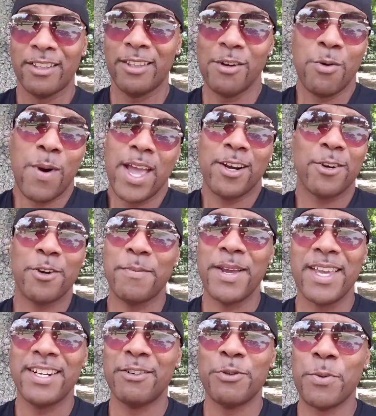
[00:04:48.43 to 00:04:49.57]
little white girl,
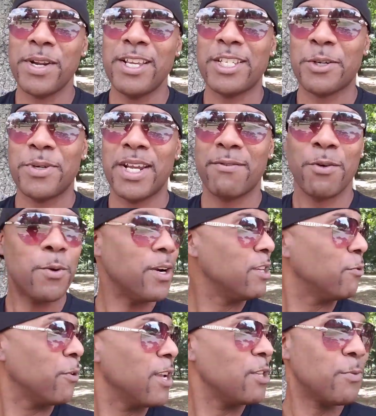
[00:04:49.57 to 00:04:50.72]
man, in her 20s or whatever, where
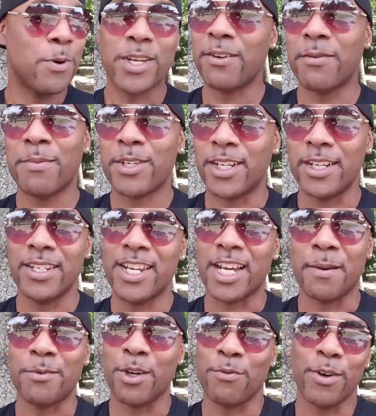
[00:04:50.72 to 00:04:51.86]
his friends won't give him shit and he
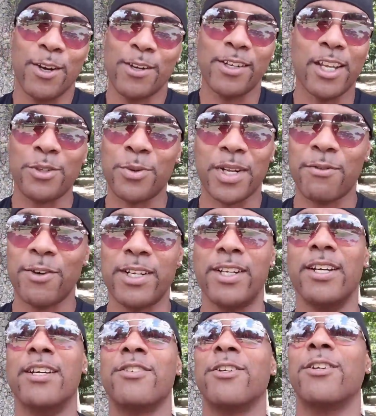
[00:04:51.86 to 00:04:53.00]
comes over here and does whatever he
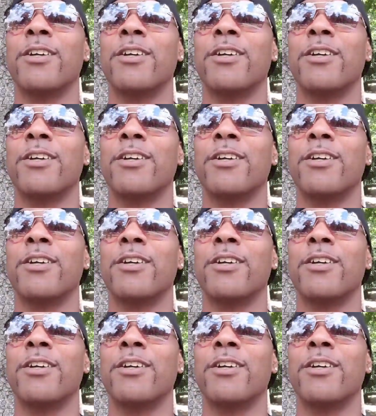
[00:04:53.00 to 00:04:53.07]
does,